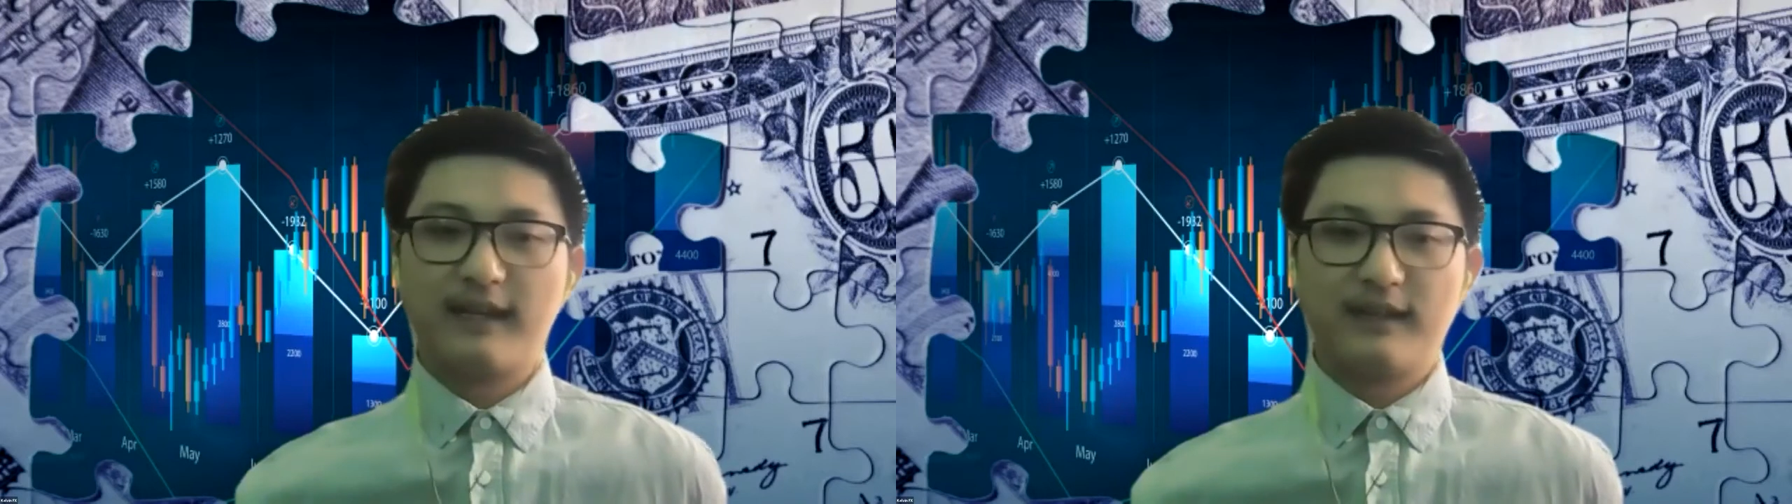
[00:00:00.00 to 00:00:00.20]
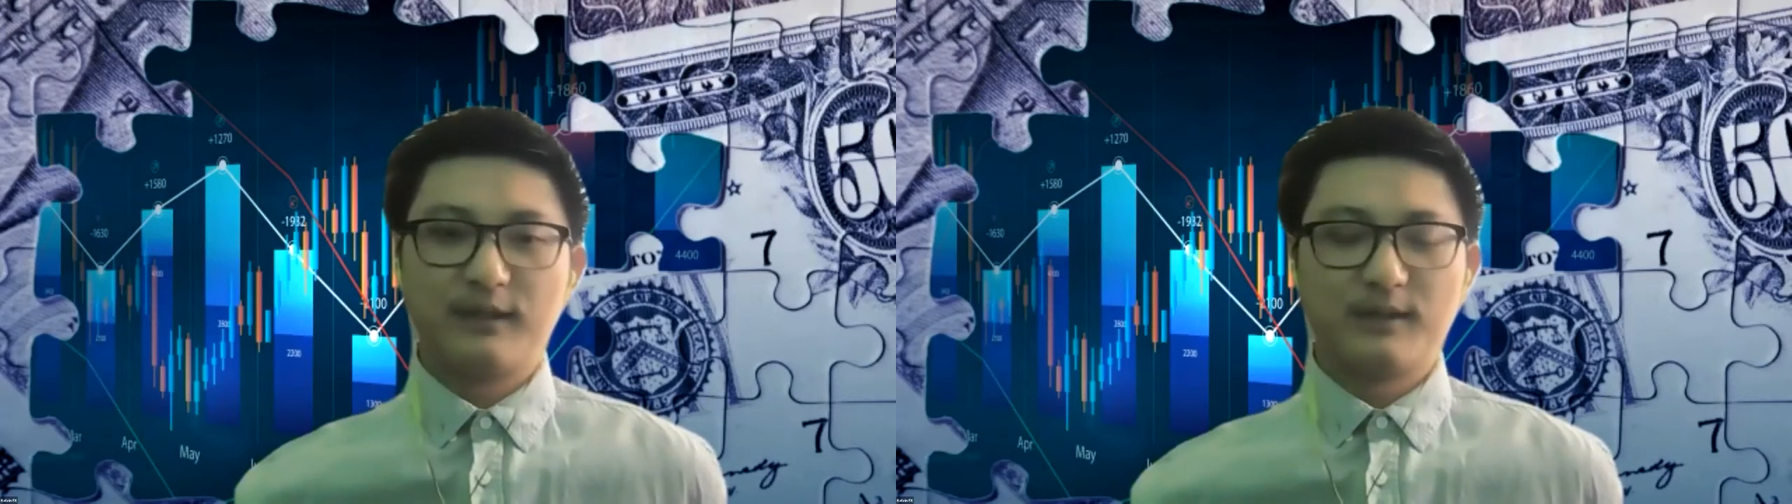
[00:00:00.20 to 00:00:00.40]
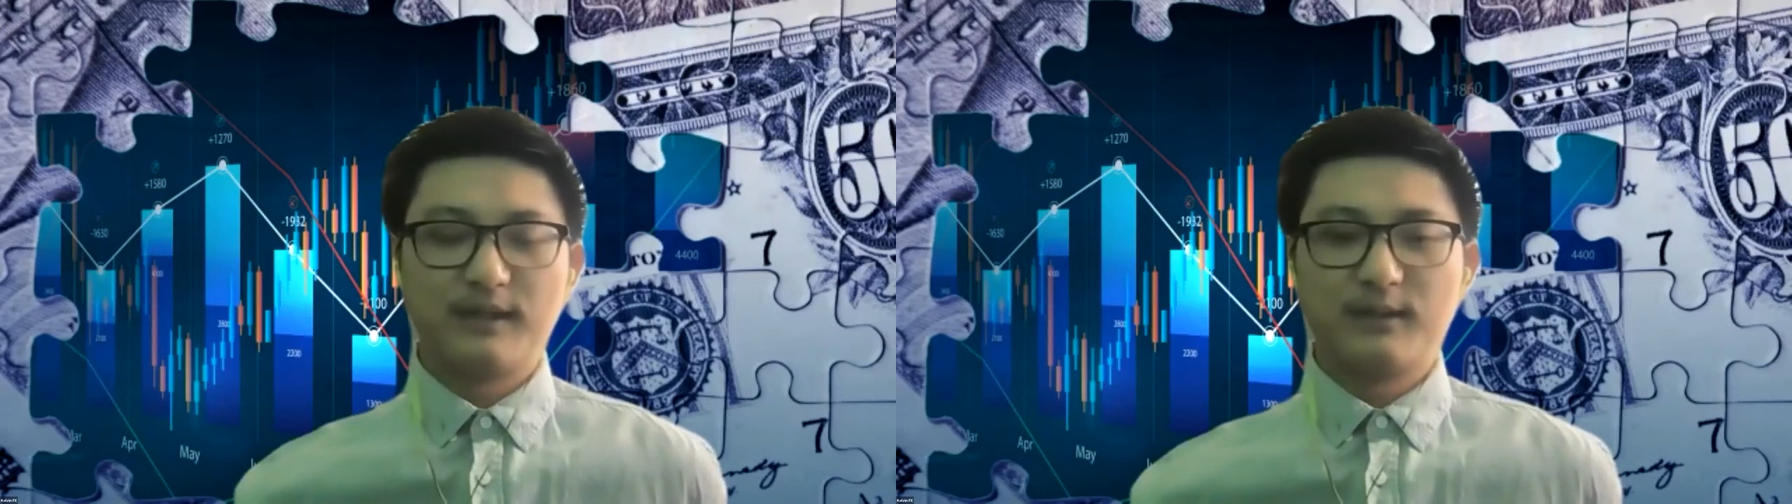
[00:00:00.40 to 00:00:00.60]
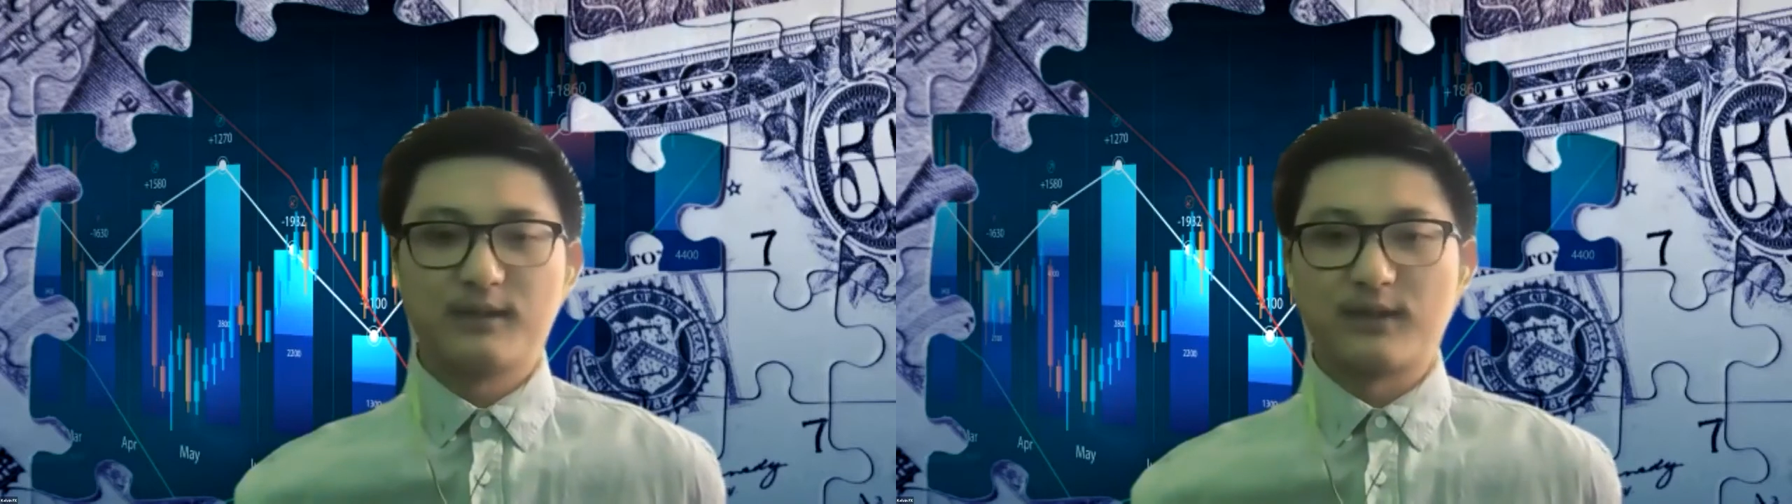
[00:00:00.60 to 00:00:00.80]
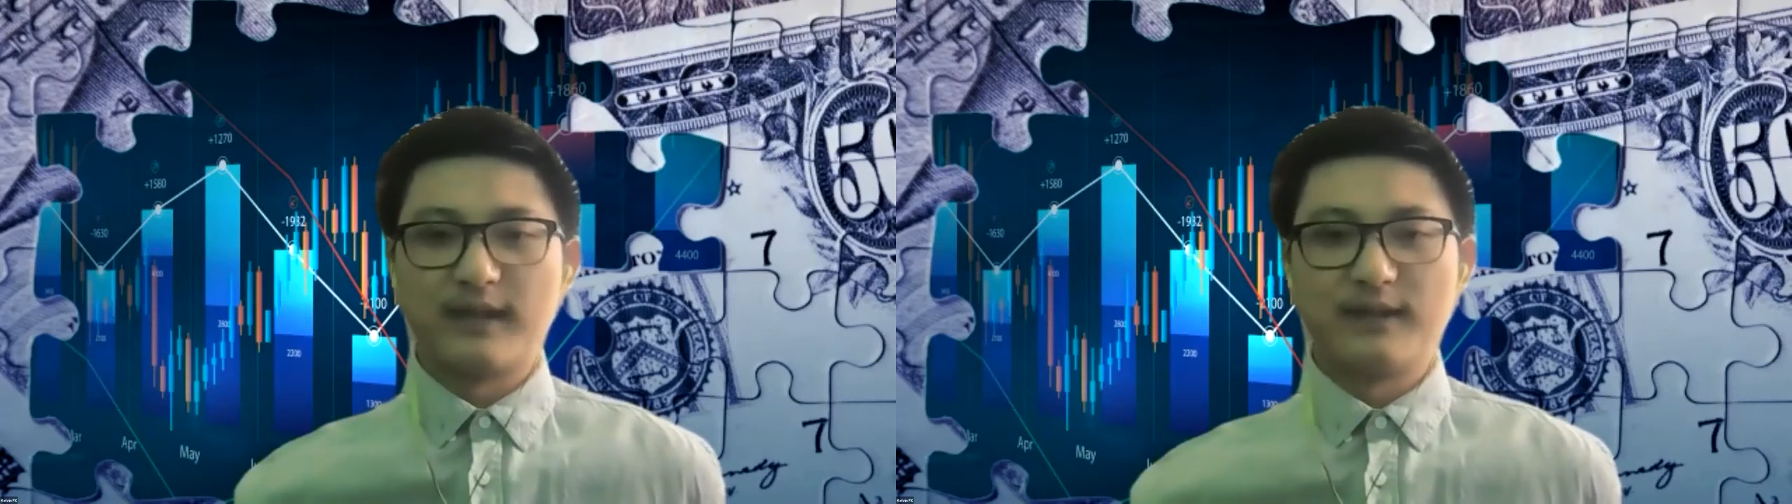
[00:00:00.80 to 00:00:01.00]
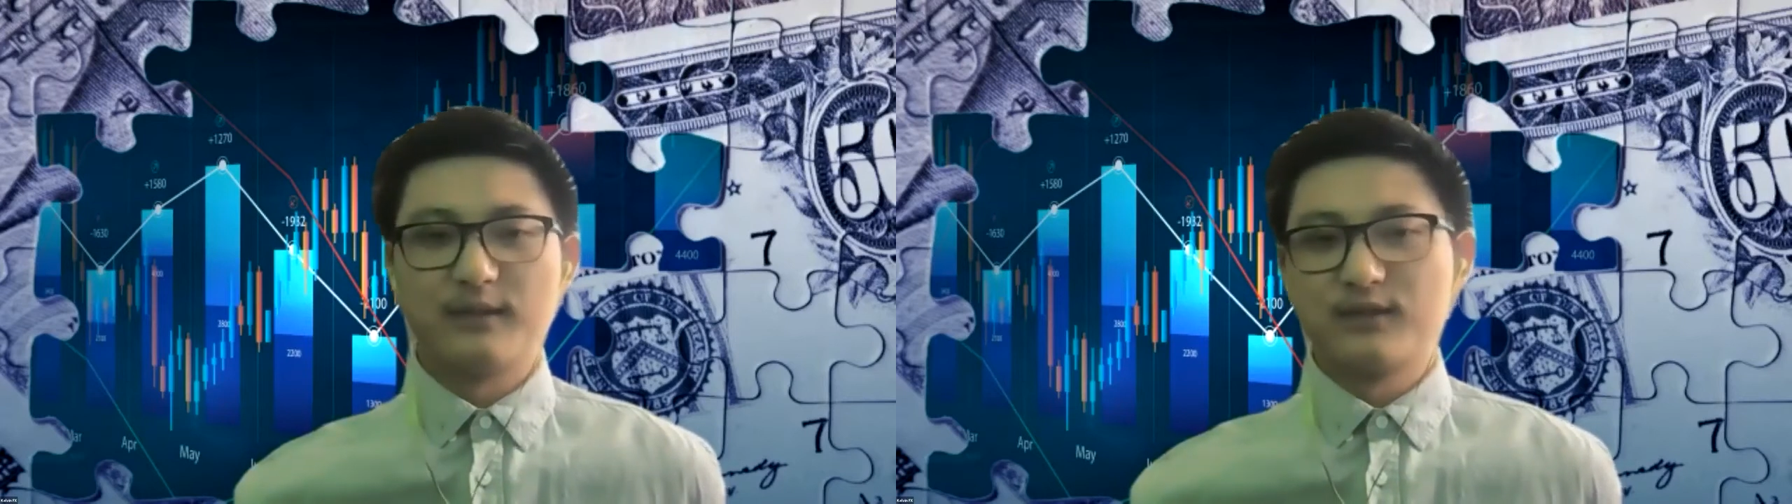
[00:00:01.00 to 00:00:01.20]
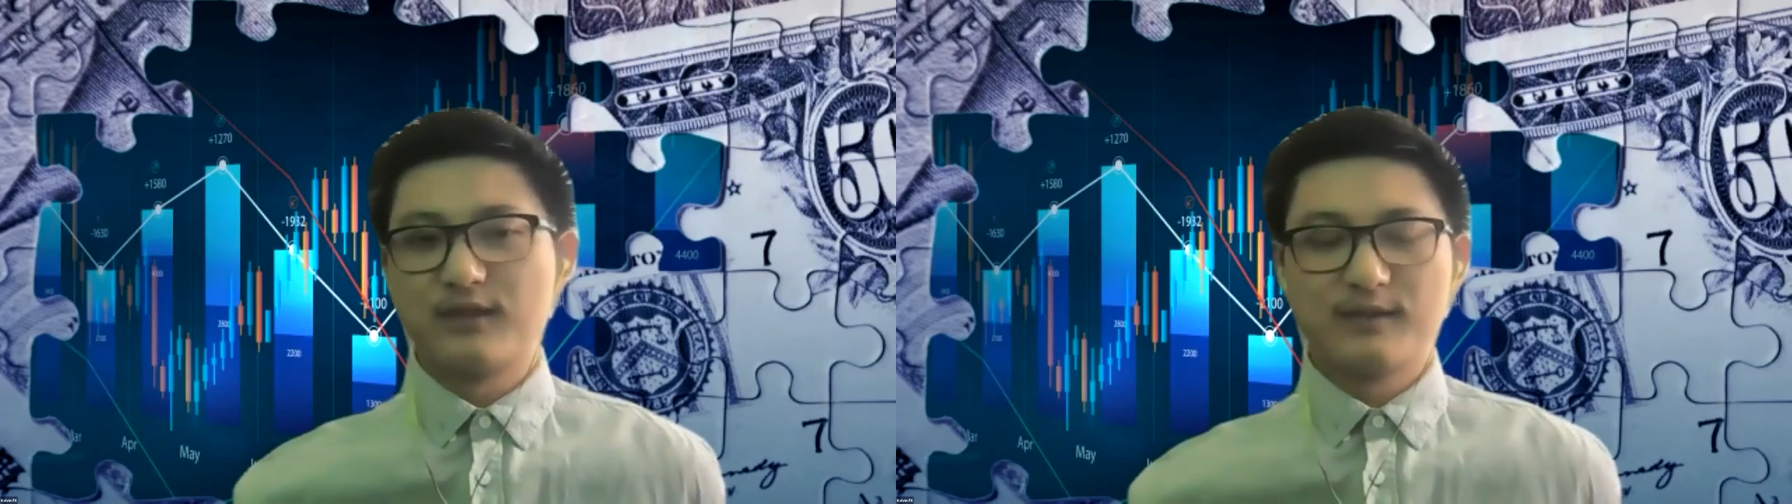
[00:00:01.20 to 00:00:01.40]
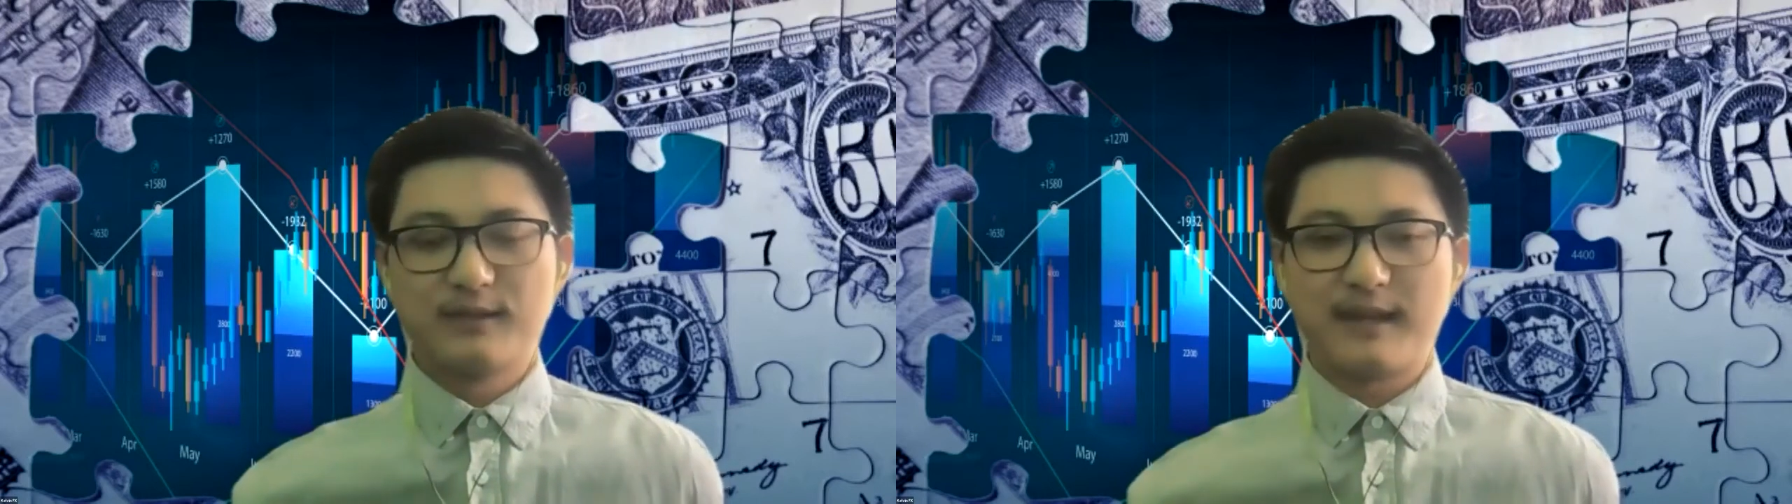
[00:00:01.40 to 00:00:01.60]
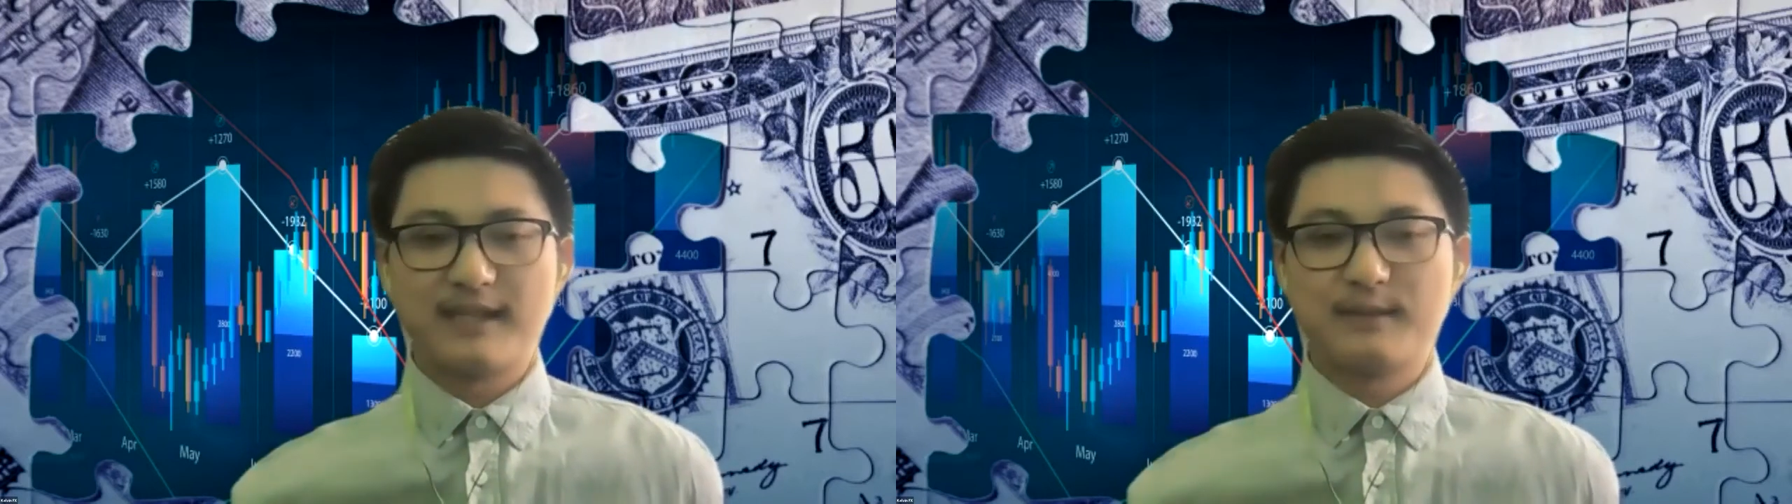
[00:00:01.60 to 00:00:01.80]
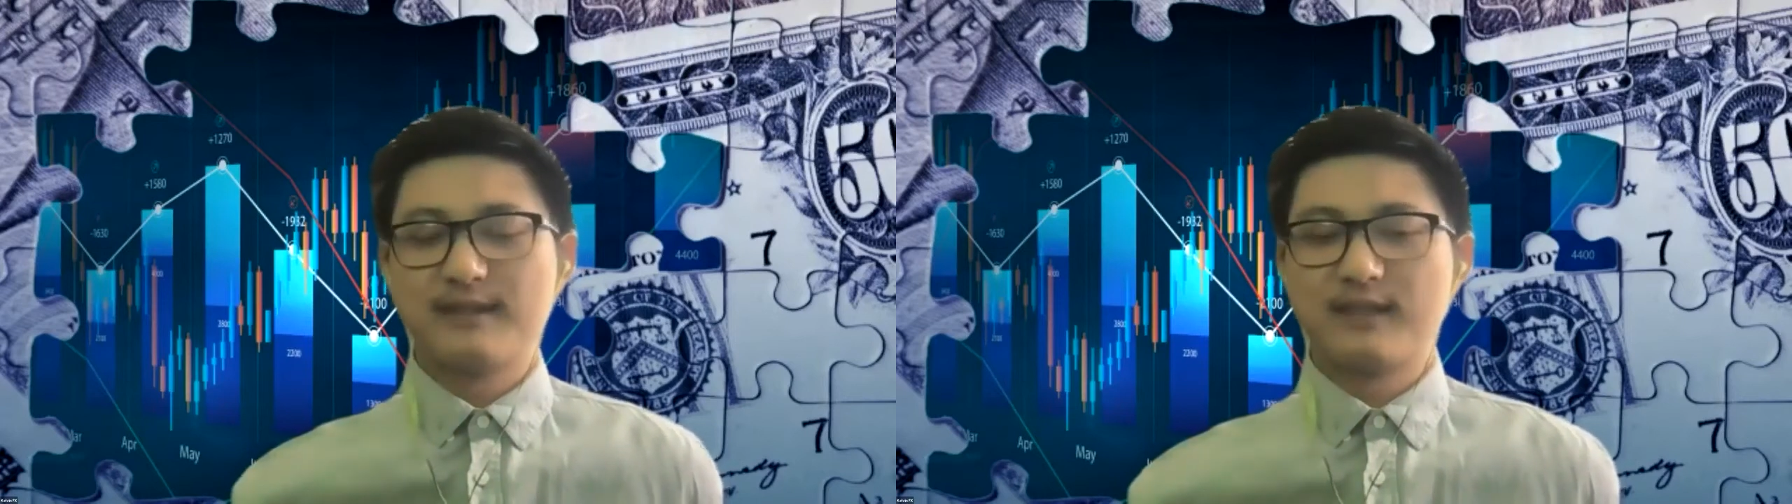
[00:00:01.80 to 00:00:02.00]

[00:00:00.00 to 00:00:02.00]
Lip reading: it was okay. It was a bad experience.